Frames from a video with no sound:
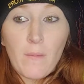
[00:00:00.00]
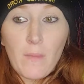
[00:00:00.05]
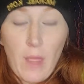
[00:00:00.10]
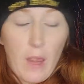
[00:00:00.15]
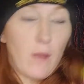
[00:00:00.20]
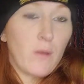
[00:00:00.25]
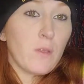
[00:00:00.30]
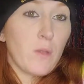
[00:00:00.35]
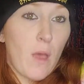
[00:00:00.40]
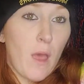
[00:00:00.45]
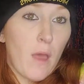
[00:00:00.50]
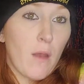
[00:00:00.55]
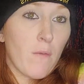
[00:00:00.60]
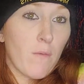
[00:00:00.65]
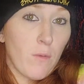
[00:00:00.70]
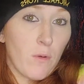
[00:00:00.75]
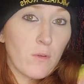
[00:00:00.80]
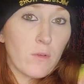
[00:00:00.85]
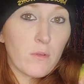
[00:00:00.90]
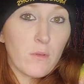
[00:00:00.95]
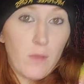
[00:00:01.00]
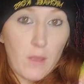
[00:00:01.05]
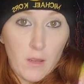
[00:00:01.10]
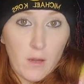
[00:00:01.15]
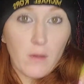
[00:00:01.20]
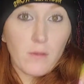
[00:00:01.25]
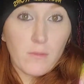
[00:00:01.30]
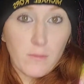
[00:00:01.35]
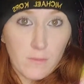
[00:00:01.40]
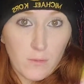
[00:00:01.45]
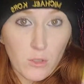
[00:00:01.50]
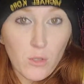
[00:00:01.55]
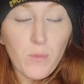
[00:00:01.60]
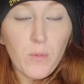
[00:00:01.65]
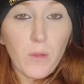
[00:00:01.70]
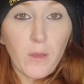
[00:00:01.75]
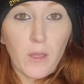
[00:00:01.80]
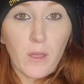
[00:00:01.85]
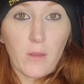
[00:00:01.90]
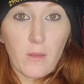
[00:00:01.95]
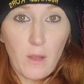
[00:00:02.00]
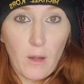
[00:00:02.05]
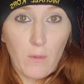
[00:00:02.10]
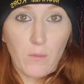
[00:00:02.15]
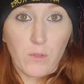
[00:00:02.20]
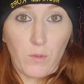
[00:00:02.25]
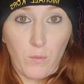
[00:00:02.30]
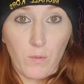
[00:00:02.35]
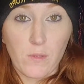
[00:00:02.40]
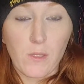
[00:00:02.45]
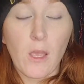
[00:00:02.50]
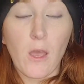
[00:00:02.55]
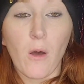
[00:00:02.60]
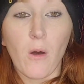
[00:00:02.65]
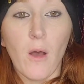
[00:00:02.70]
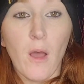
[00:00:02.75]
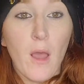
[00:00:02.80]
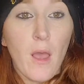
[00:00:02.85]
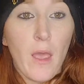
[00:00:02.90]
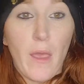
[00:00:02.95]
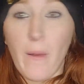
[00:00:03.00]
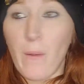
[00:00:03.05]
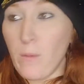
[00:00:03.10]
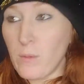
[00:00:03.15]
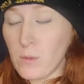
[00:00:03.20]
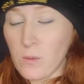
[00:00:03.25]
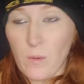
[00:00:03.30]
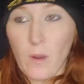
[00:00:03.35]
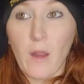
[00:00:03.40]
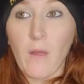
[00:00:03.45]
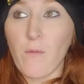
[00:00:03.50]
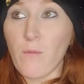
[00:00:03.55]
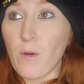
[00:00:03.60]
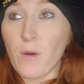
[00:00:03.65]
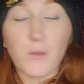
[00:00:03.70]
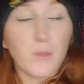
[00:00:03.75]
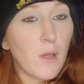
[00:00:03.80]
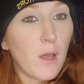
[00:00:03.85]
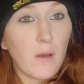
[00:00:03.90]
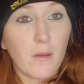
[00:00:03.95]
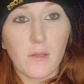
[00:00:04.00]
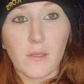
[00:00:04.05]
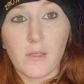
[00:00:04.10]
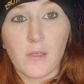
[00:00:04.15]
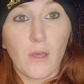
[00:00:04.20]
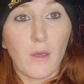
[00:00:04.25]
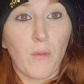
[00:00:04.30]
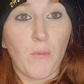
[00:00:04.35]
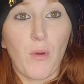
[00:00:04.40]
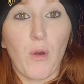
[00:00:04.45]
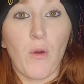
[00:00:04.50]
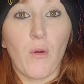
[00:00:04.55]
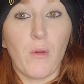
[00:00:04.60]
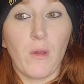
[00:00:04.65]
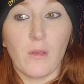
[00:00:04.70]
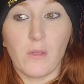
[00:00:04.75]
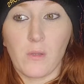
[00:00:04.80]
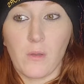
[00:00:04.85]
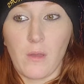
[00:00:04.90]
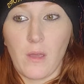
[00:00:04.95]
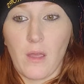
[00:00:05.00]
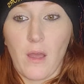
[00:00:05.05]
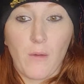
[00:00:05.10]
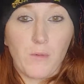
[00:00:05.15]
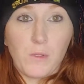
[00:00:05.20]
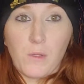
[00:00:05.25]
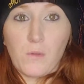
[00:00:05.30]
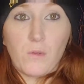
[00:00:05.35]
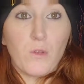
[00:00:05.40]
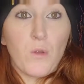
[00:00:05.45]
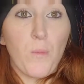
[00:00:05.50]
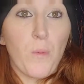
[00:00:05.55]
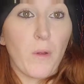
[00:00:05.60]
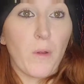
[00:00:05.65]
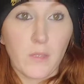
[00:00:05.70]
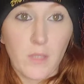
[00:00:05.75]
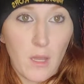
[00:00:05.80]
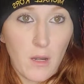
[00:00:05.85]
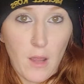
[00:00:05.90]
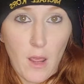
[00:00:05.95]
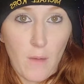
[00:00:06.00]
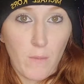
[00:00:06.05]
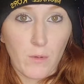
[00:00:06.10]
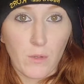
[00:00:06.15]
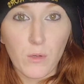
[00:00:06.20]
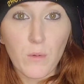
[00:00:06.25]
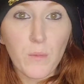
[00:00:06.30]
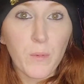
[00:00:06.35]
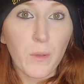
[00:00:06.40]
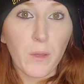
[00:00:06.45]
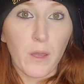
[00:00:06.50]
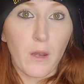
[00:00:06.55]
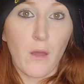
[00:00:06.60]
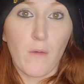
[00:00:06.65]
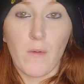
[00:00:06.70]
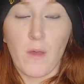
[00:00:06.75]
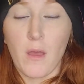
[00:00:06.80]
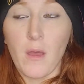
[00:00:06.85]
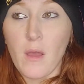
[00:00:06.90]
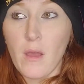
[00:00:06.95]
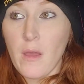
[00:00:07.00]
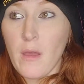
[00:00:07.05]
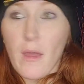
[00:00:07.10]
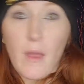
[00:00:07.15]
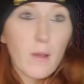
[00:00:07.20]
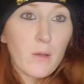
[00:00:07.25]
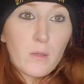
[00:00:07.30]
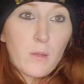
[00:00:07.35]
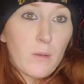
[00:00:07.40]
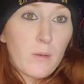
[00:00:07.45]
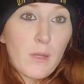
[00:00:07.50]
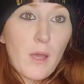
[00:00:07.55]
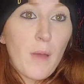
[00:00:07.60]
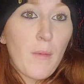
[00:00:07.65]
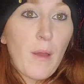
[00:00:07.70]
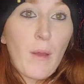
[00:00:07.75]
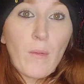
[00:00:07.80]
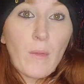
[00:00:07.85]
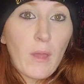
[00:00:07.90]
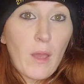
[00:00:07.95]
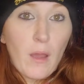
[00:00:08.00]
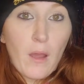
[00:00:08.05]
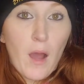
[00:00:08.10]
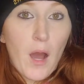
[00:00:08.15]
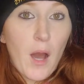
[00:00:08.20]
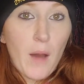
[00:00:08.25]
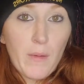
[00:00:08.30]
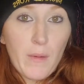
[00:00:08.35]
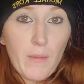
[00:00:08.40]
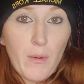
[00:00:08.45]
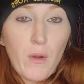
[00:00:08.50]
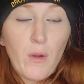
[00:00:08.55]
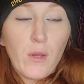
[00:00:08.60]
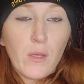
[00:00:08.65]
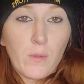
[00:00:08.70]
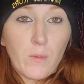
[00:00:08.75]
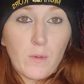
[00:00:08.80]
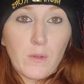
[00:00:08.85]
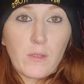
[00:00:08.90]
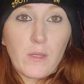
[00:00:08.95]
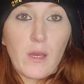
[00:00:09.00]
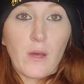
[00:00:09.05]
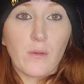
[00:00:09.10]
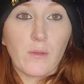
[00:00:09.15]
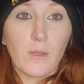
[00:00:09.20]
I also had a duplicate that was for sale, and it was when I first got into selling ponies, so like I was like super excited to have a duplicate of it, because at the time I only had common ponies for sale.